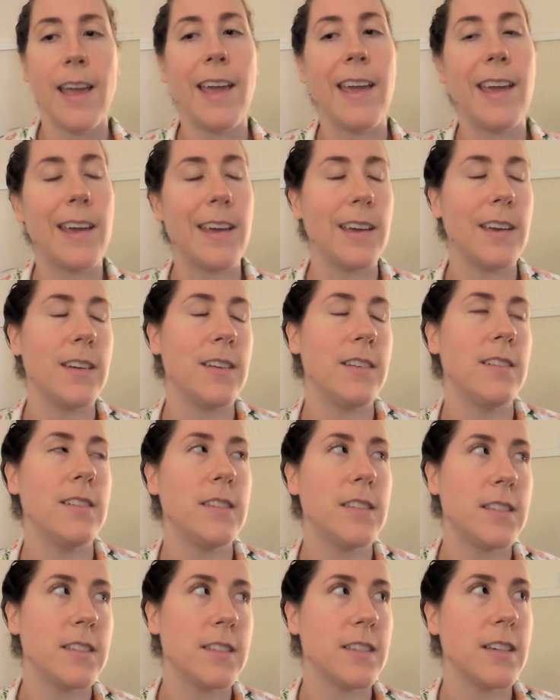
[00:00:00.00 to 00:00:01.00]

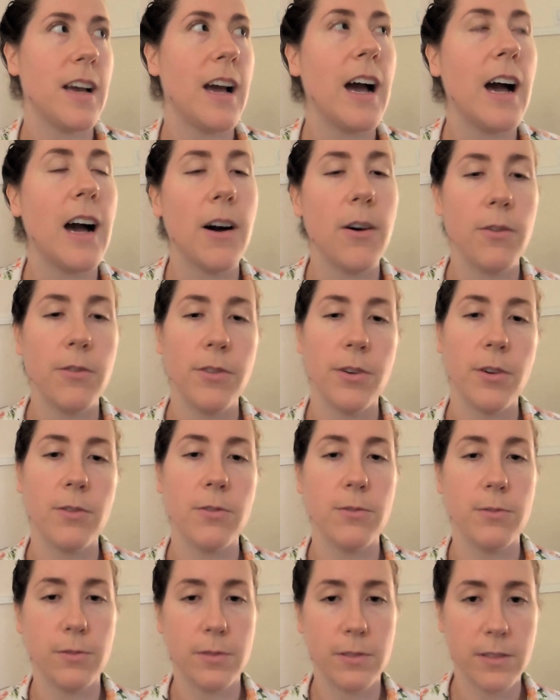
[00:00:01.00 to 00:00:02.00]
and how
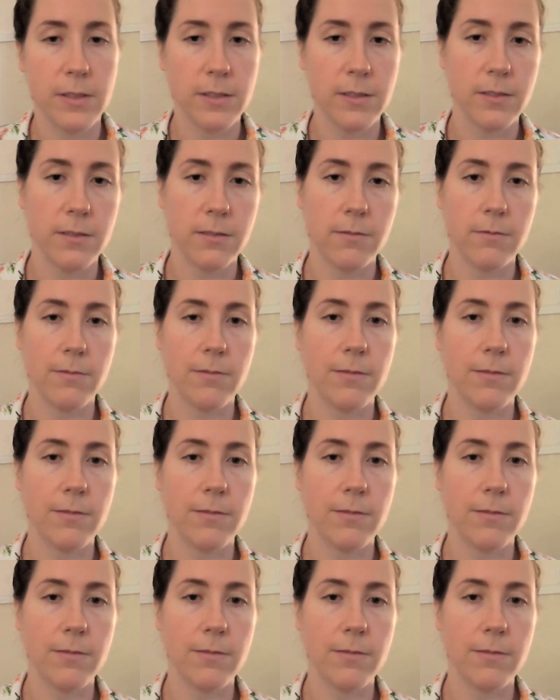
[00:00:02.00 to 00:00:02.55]
those